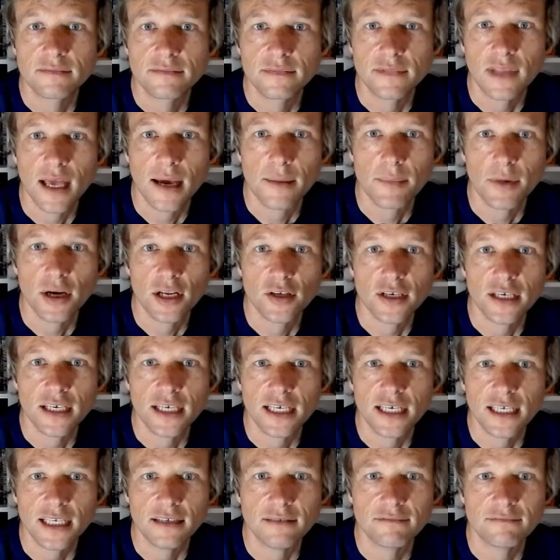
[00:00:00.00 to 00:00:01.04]
Am I looking at
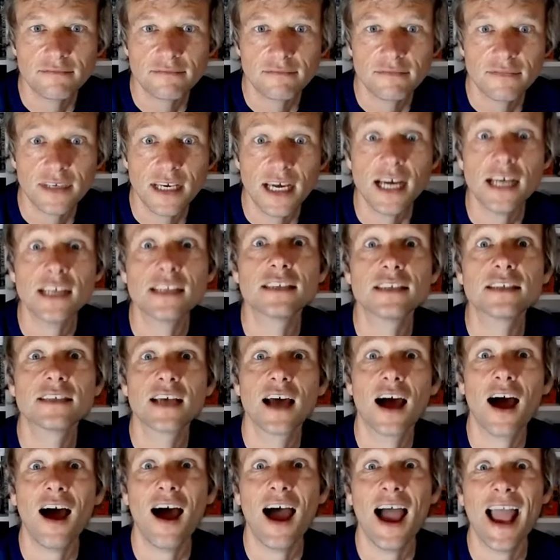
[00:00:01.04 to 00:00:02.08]
it? Yes.
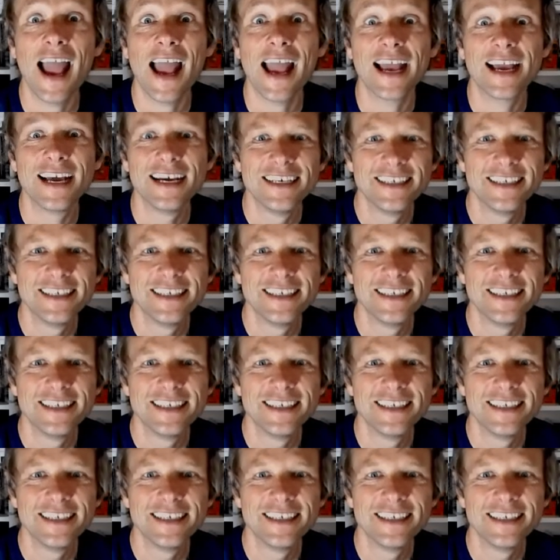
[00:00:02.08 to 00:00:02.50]
Hi.